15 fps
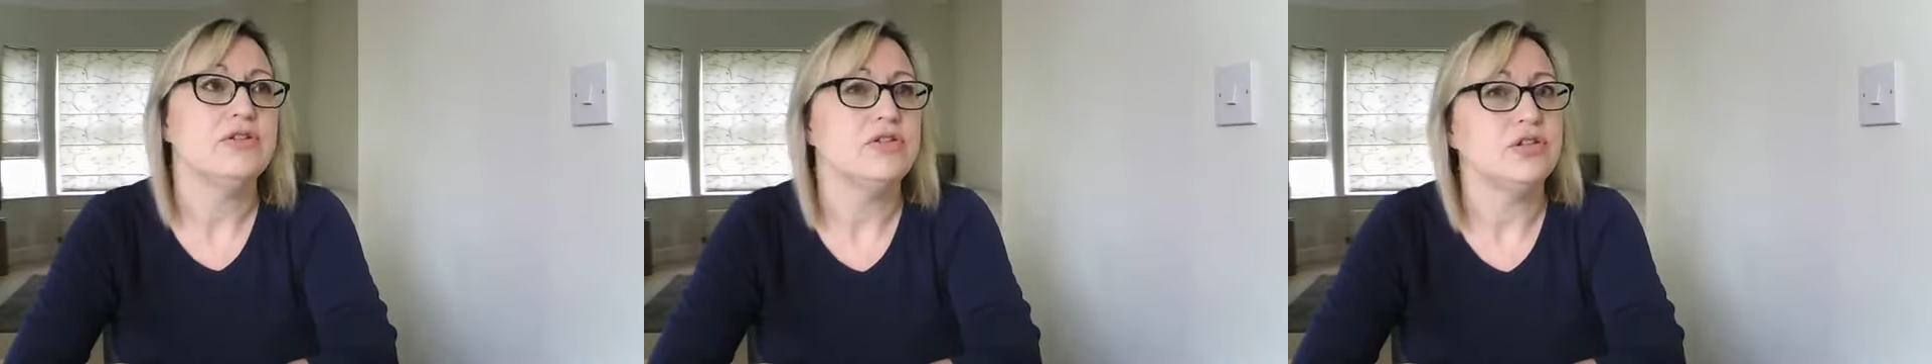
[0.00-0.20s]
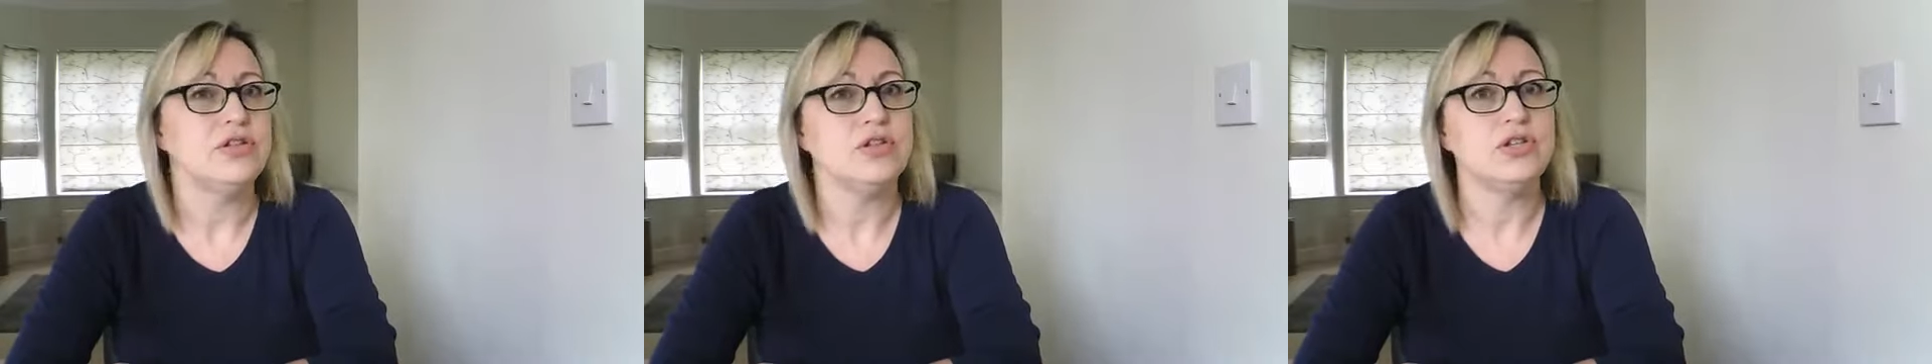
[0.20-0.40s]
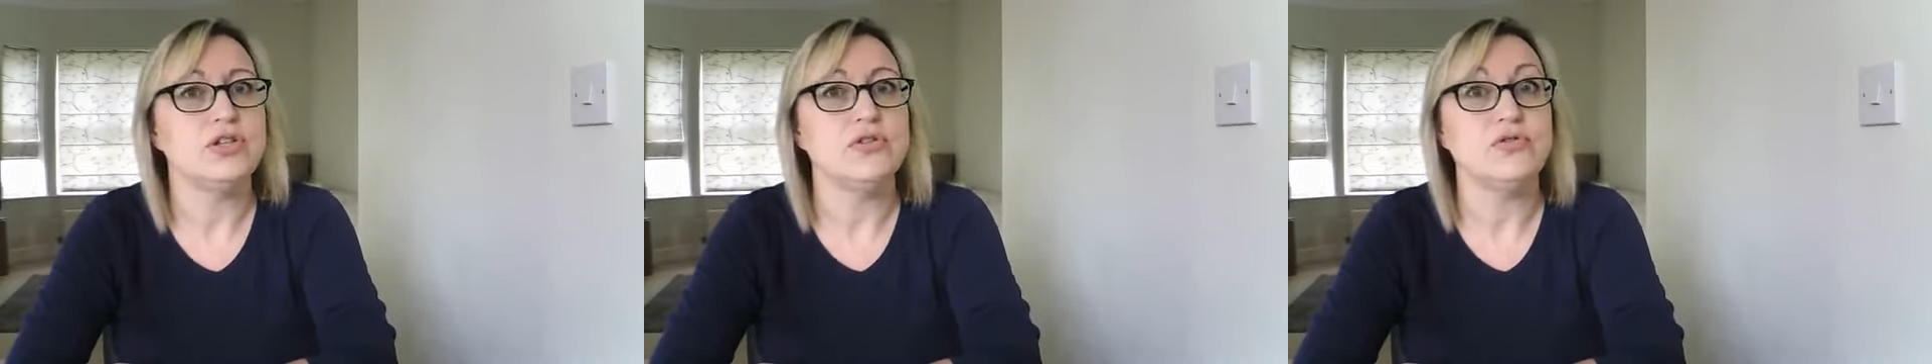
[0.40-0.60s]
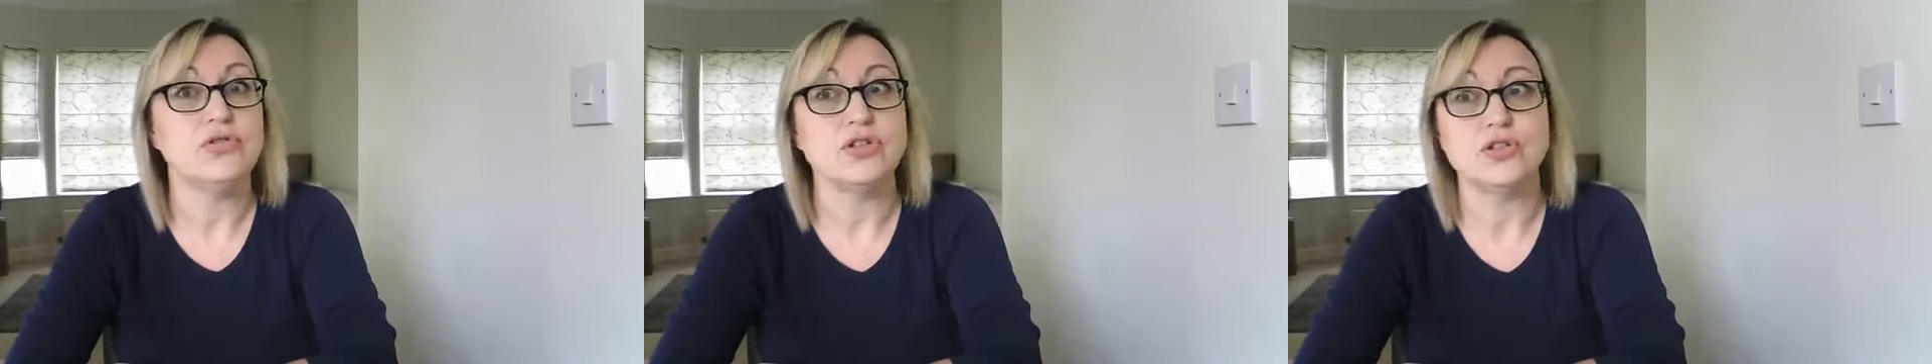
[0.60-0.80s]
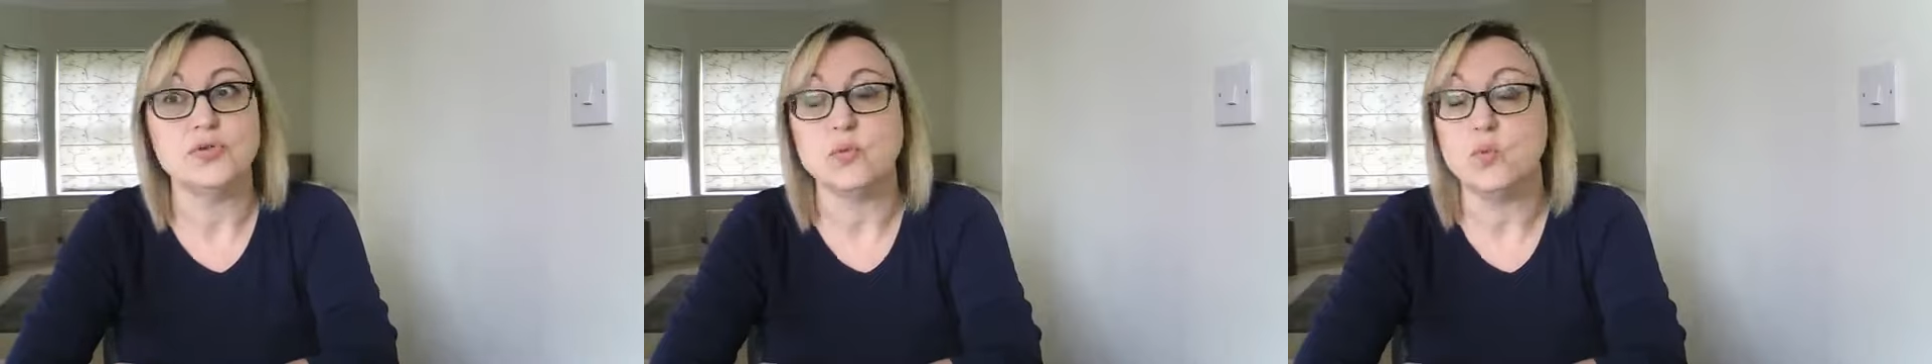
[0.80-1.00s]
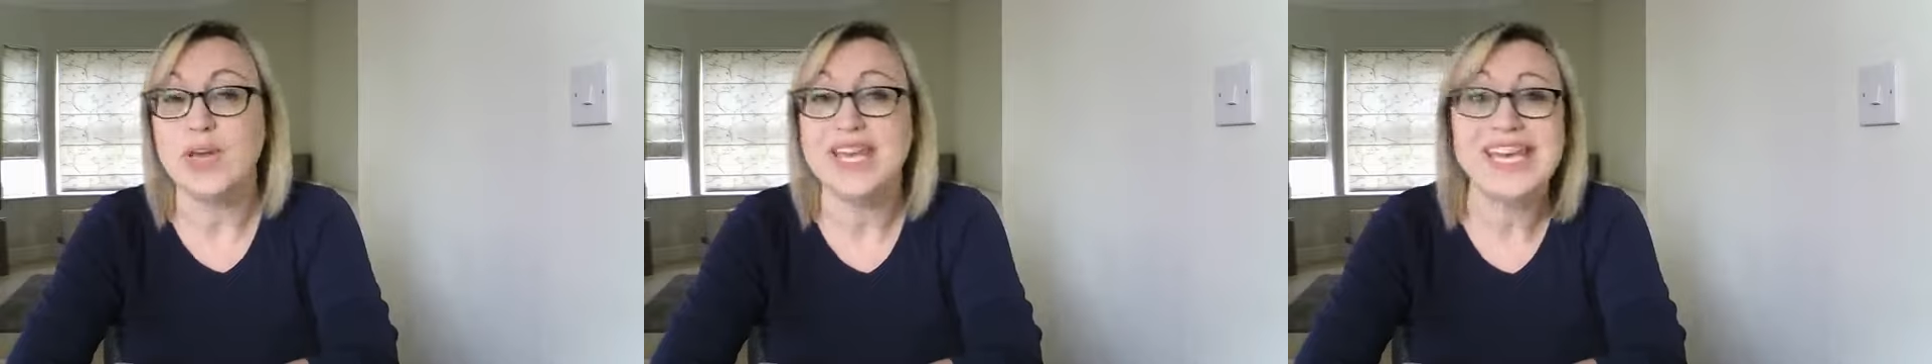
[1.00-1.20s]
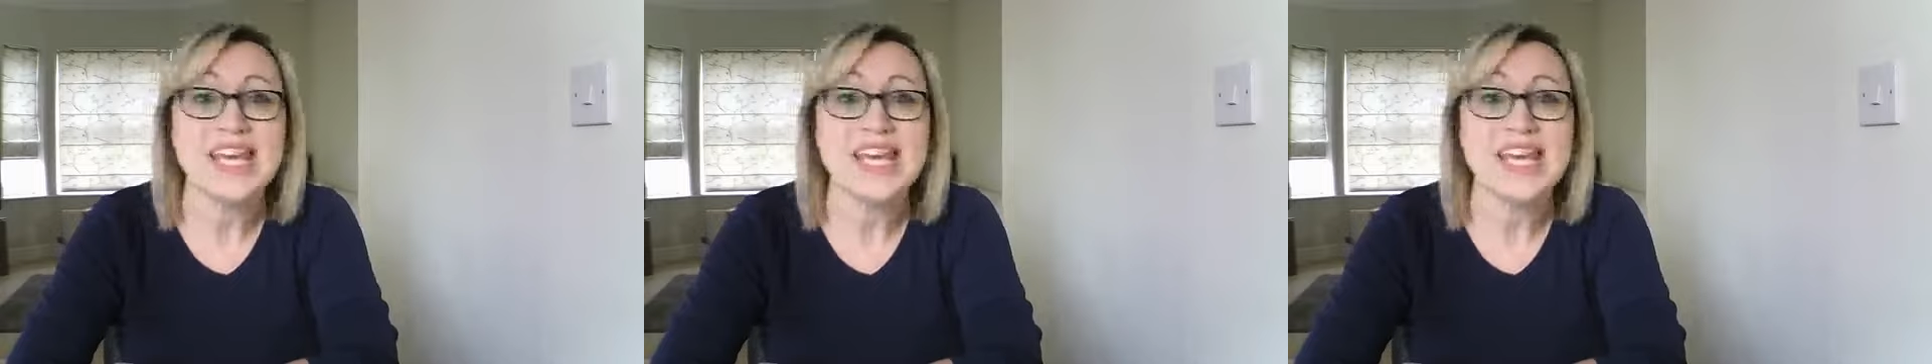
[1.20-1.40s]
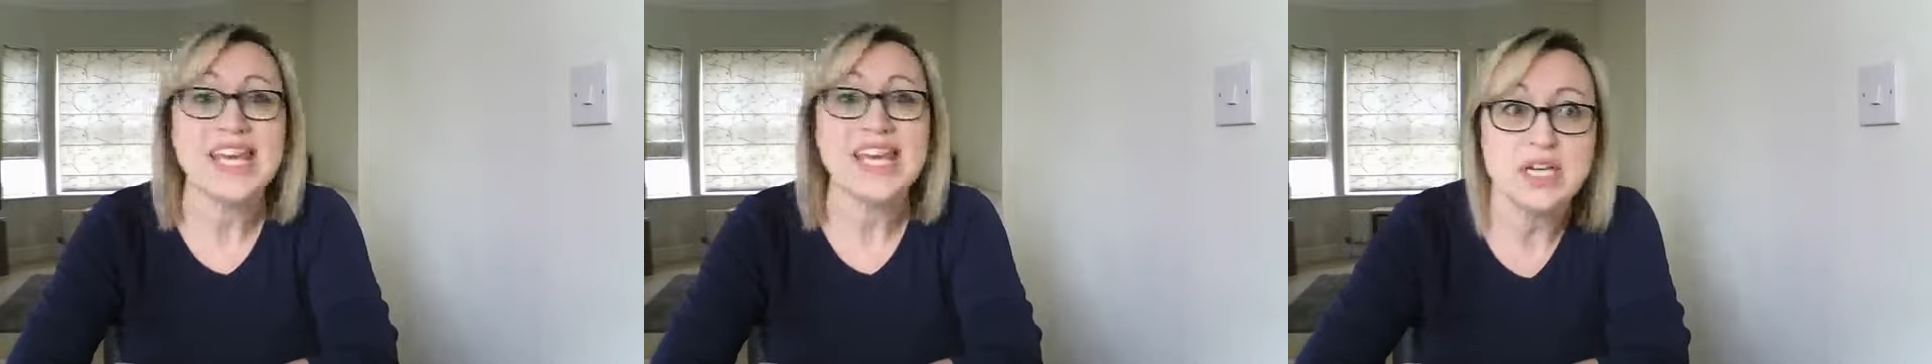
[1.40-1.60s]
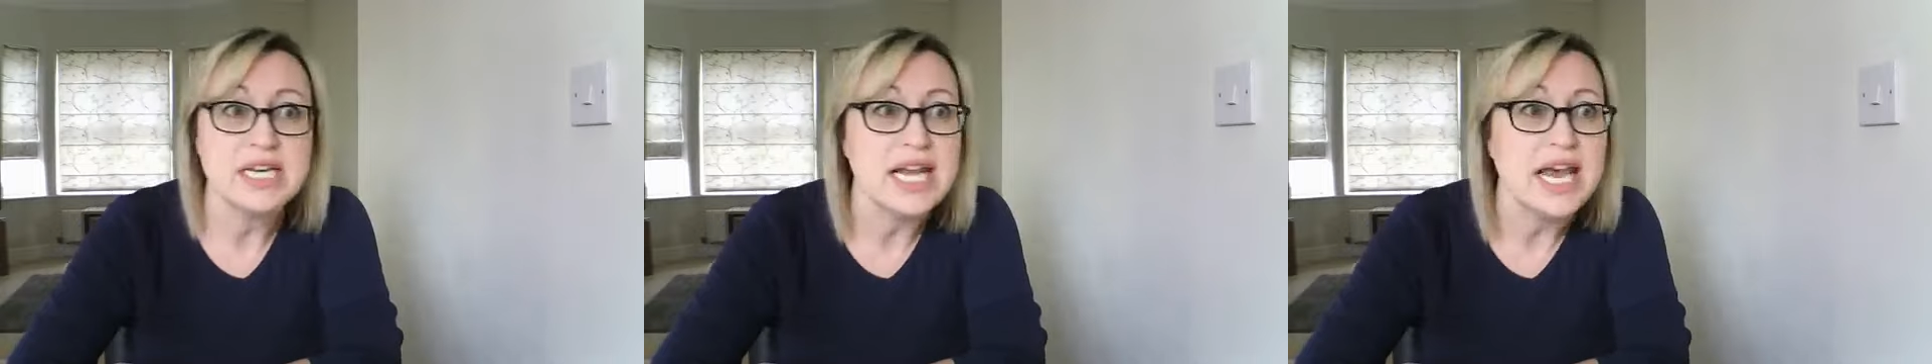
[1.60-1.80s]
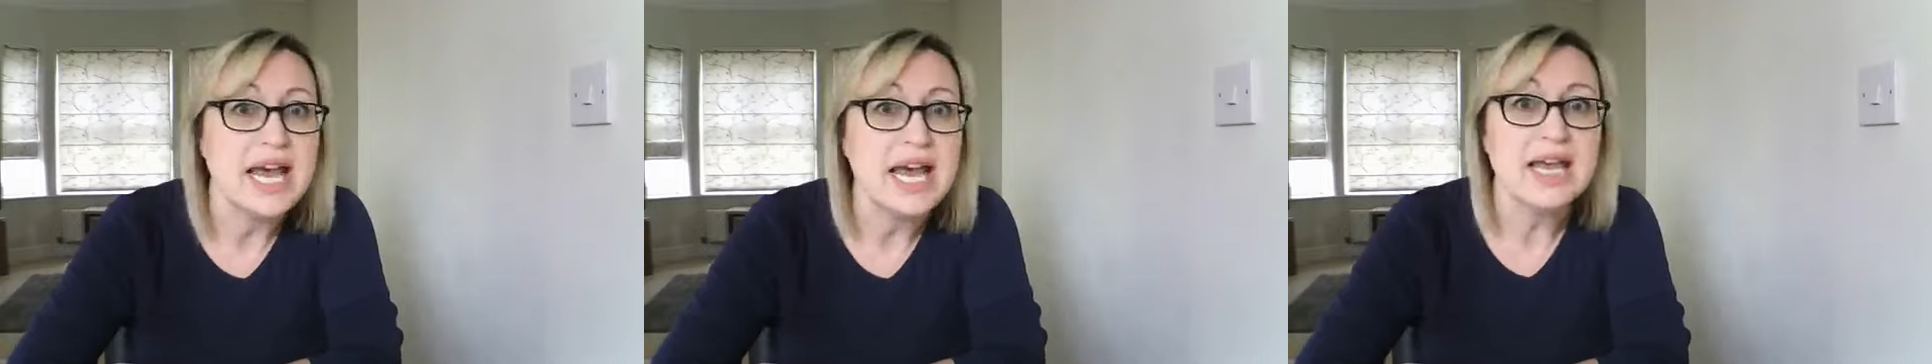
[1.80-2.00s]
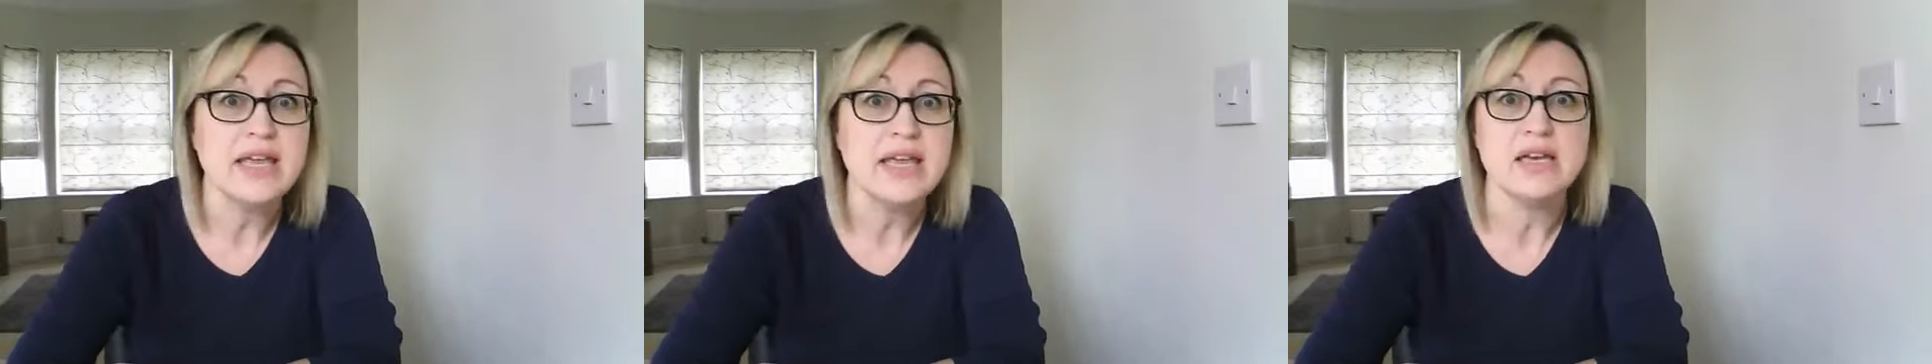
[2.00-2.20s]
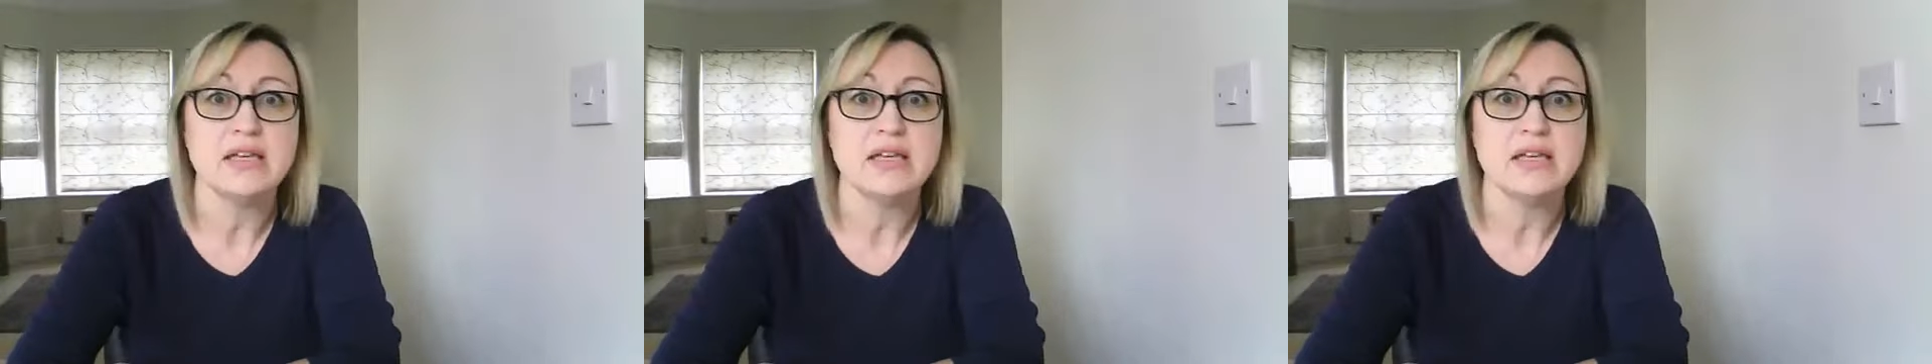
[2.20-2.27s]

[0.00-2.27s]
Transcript: Do you just wing it every day